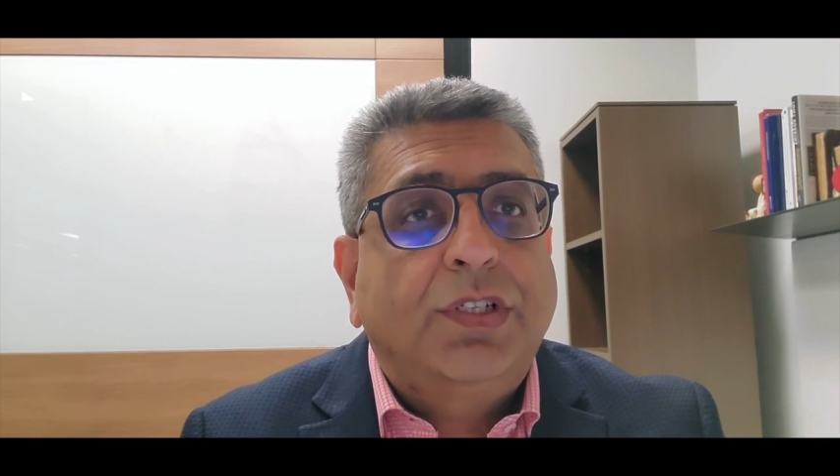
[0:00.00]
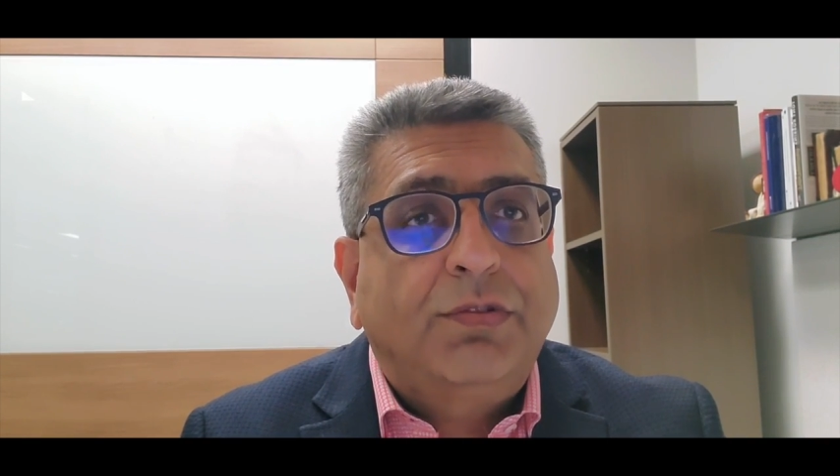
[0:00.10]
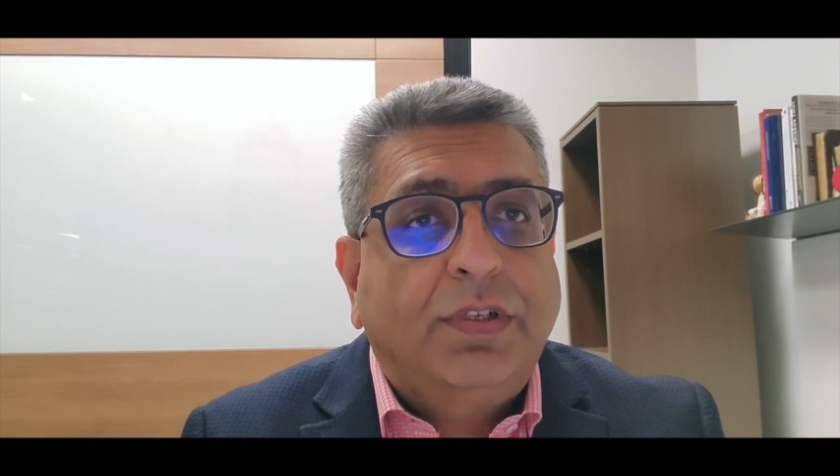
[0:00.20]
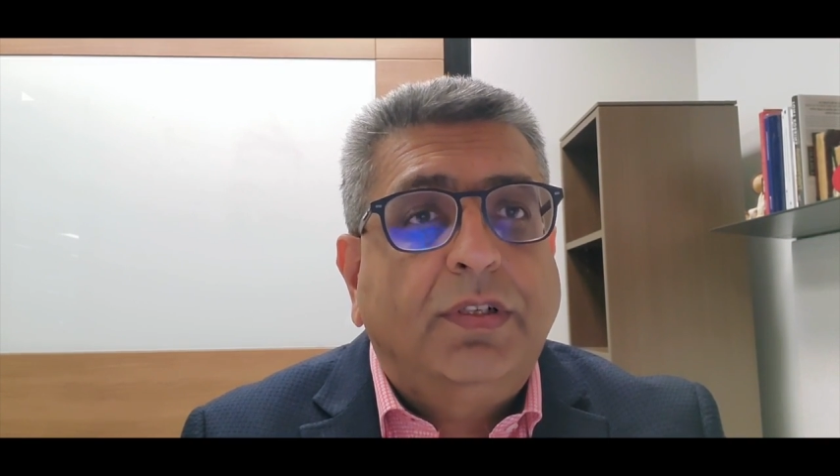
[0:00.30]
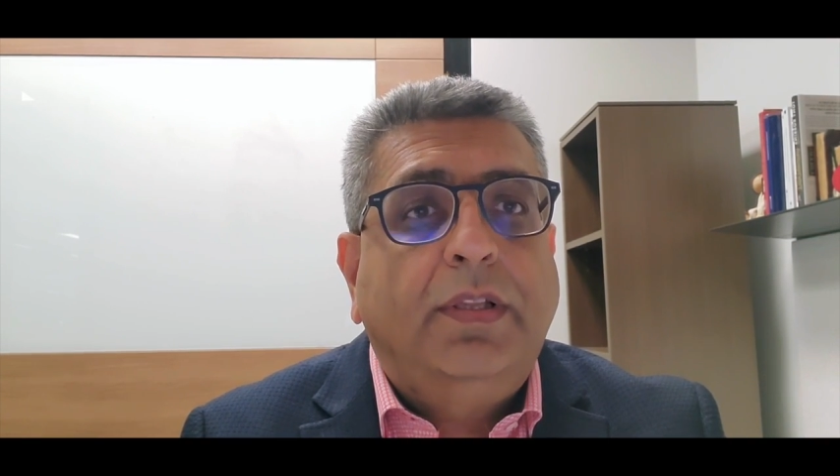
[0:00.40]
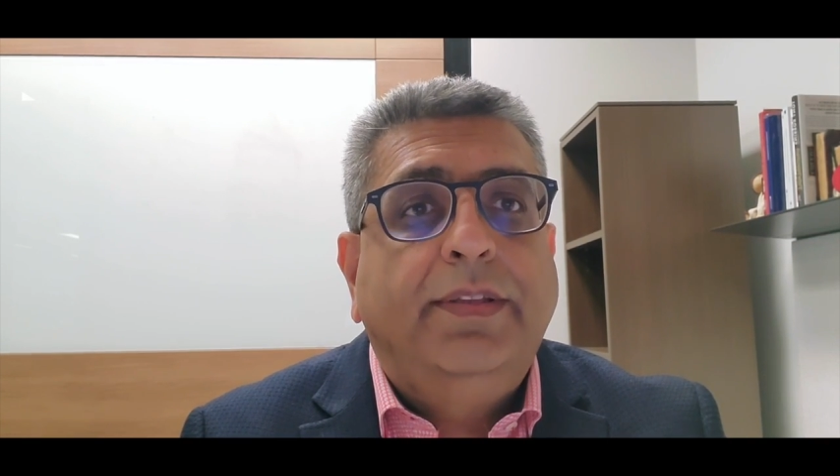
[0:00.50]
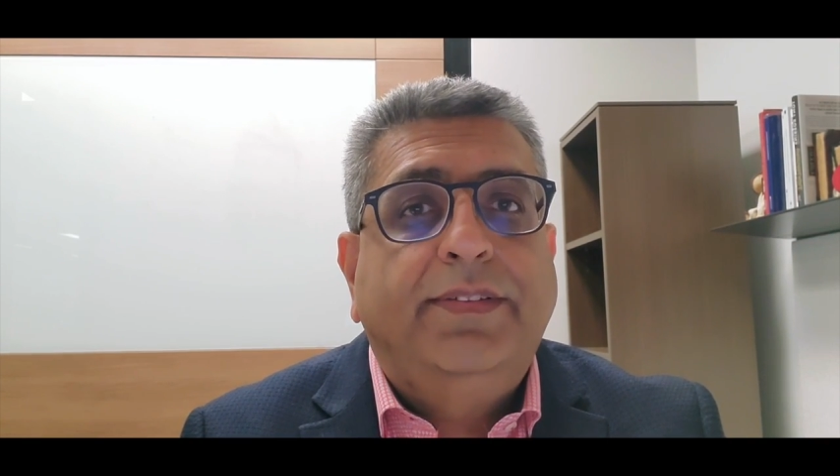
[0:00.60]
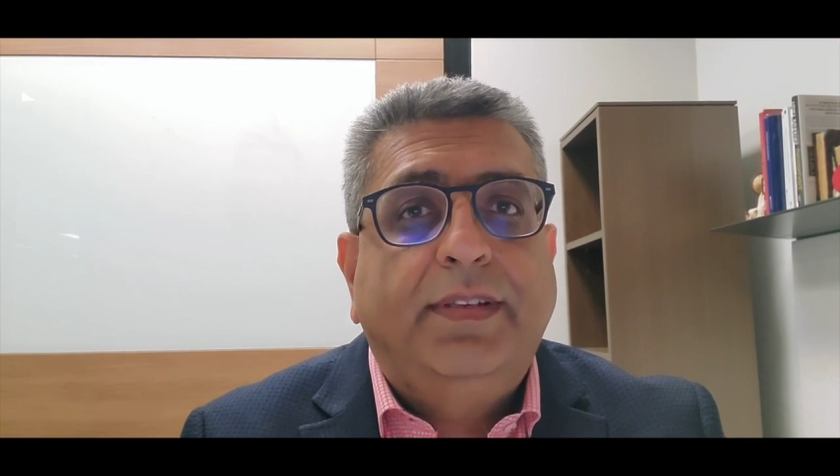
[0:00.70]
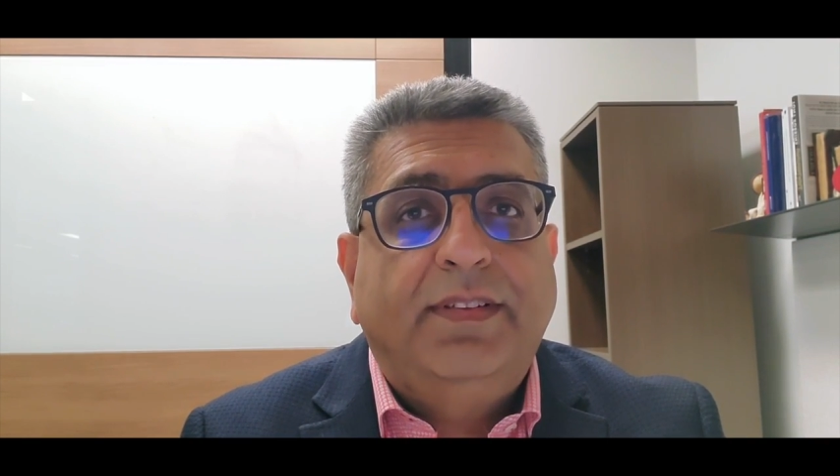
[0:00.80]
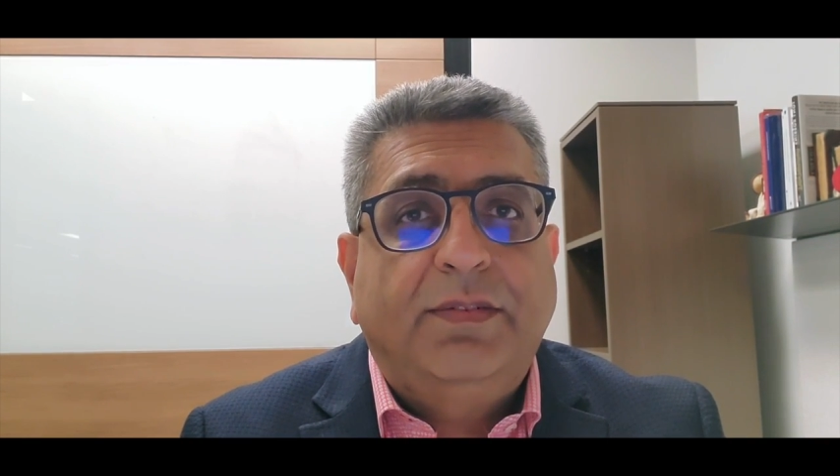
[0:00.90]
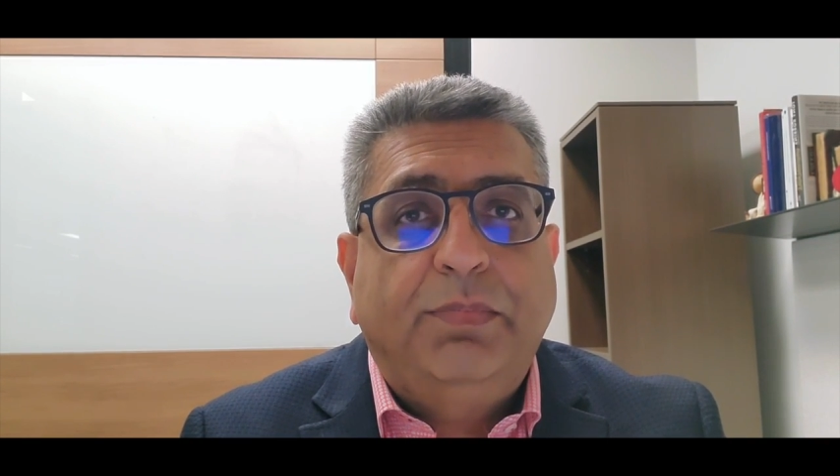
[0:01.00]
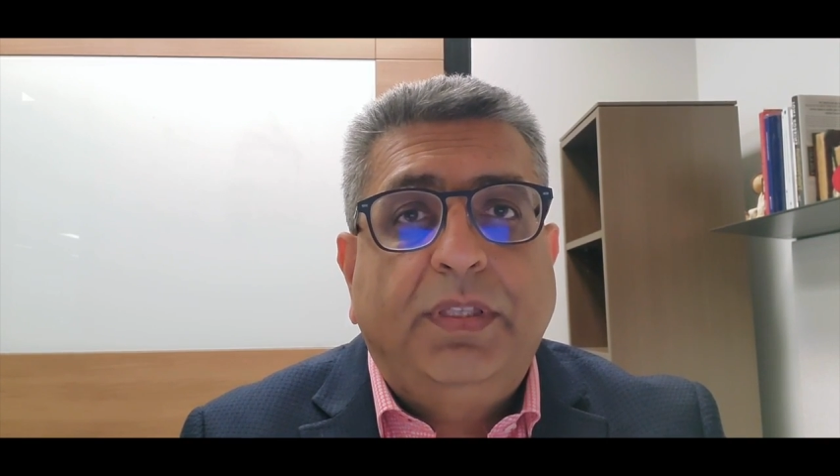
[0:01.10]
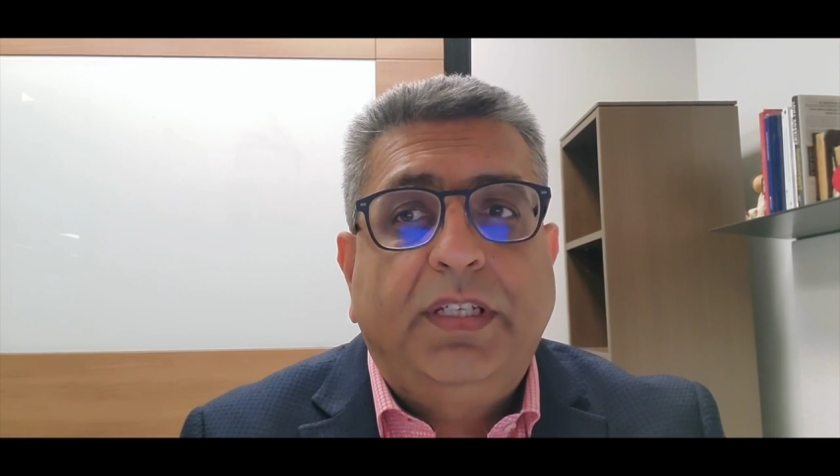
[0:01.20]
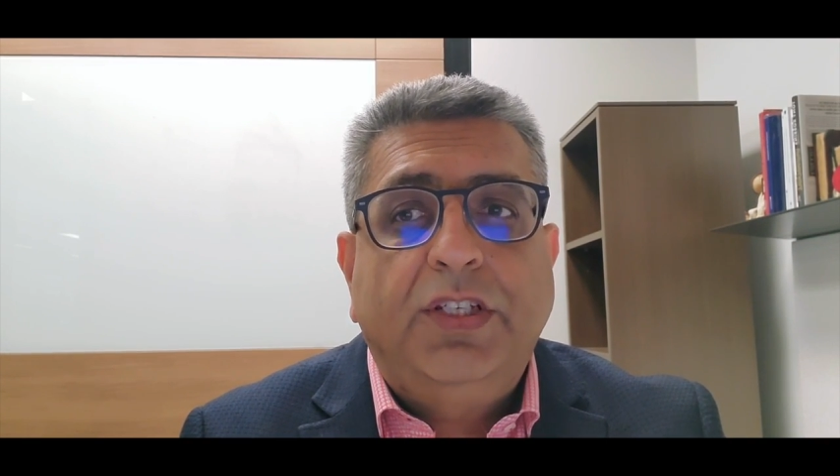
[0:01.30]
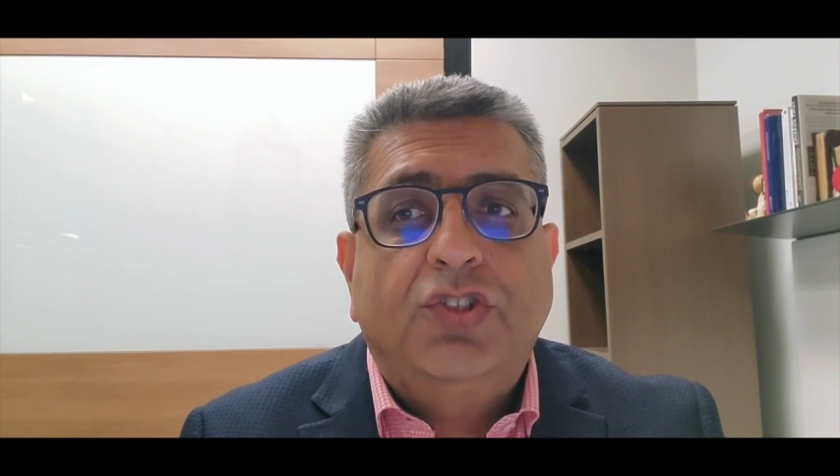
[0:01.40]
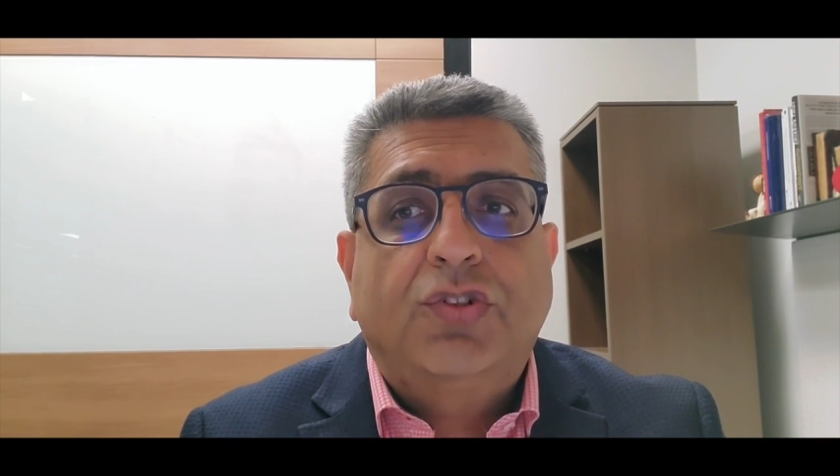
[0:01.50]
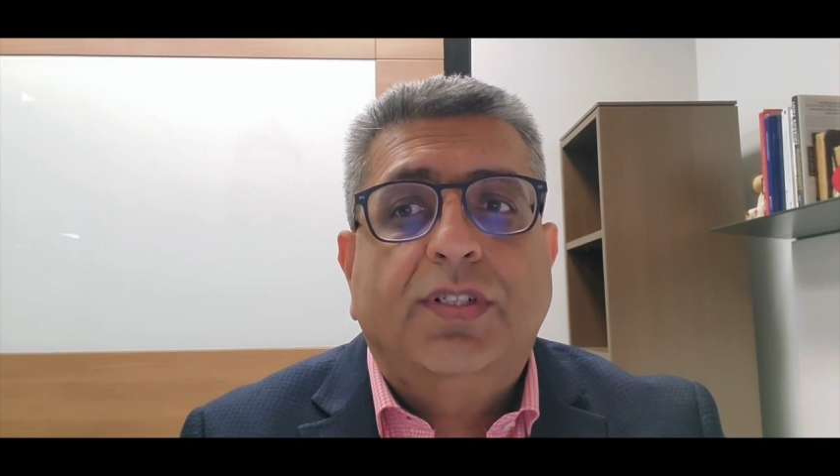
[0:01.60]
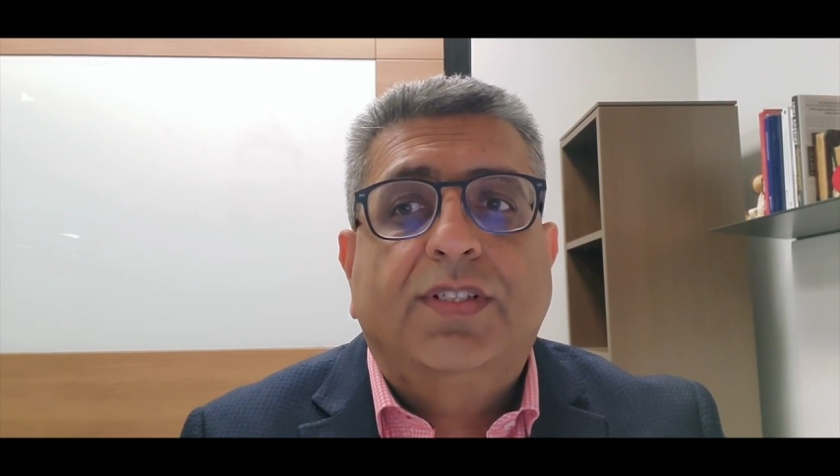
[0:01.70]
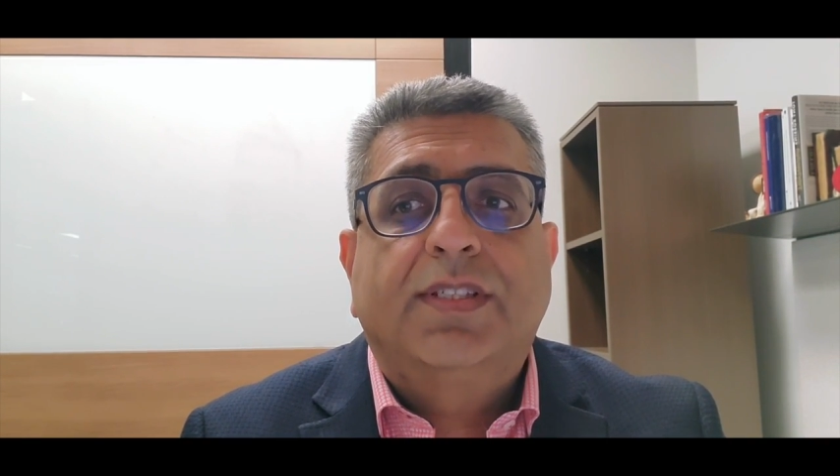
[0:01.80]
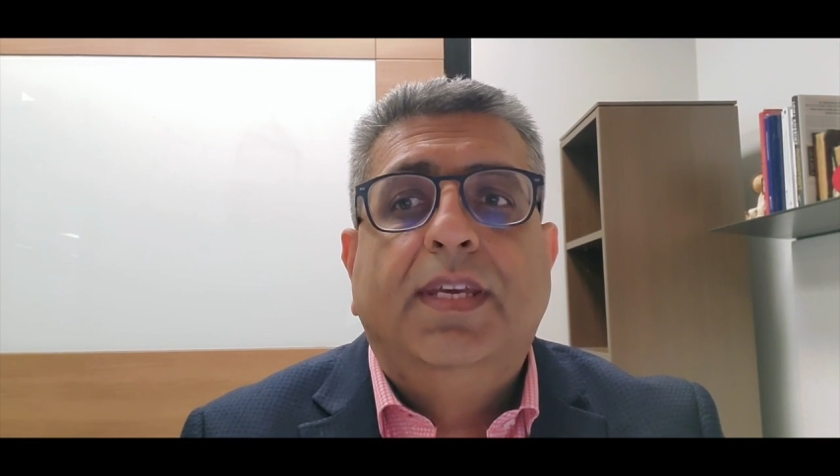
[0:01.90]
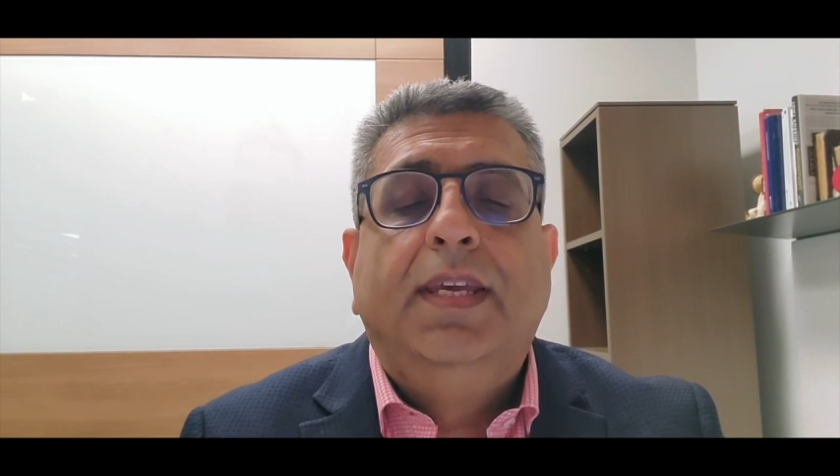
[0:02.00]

critical illness, and disability insurance.